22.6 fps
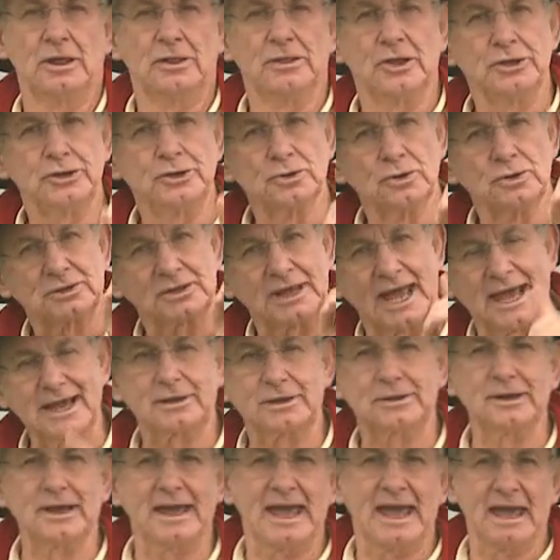that you'll
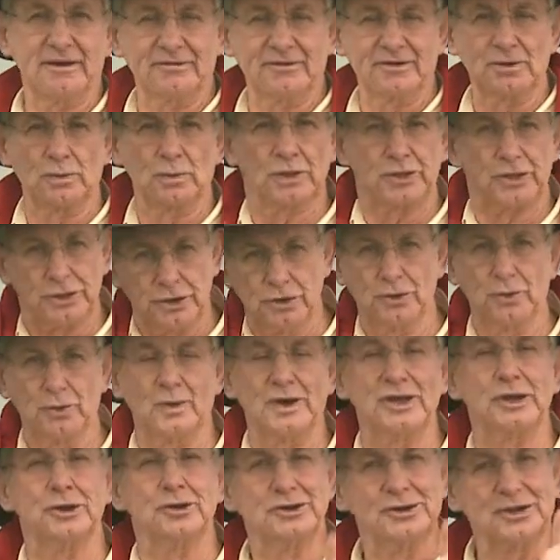take to heaven with you
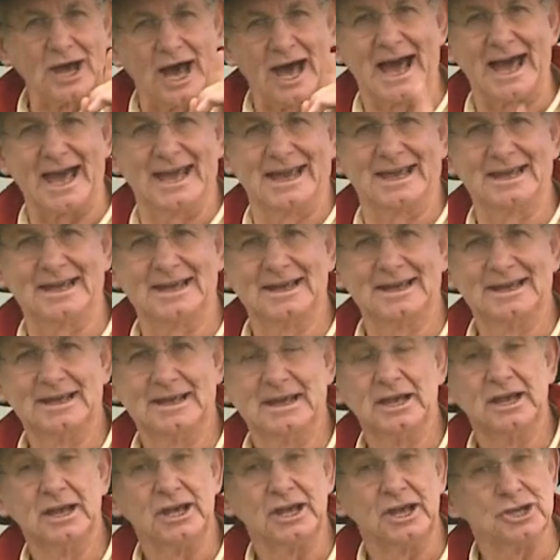when you die
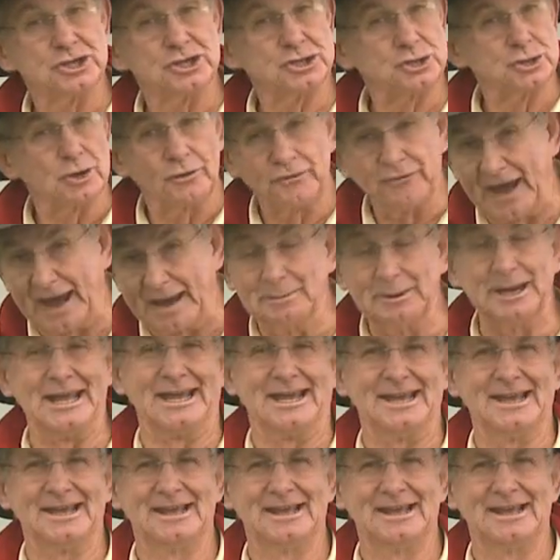is your family.